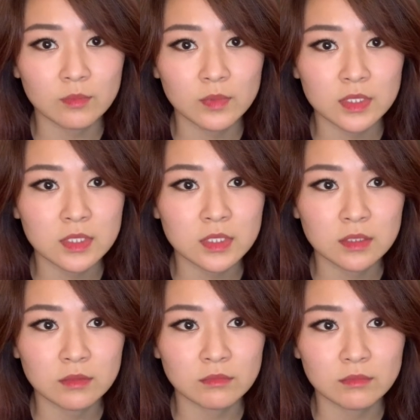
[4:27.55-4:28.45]

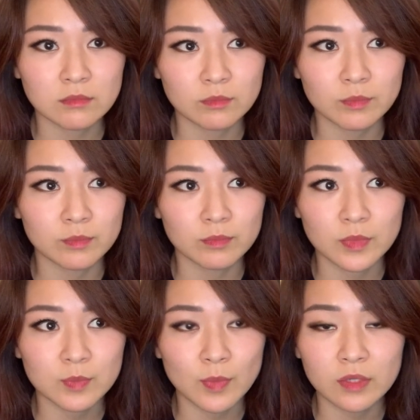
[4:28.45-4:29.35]
It's
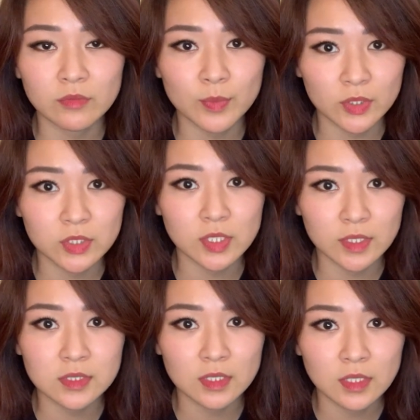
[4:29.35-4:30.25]
part of your
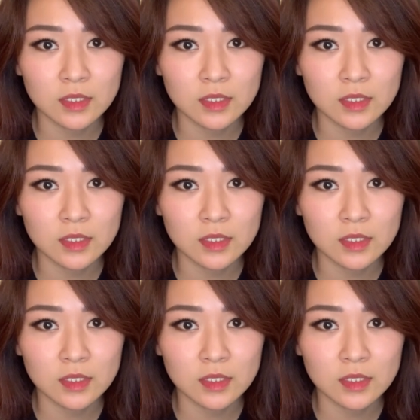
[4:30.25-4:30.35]
purchase.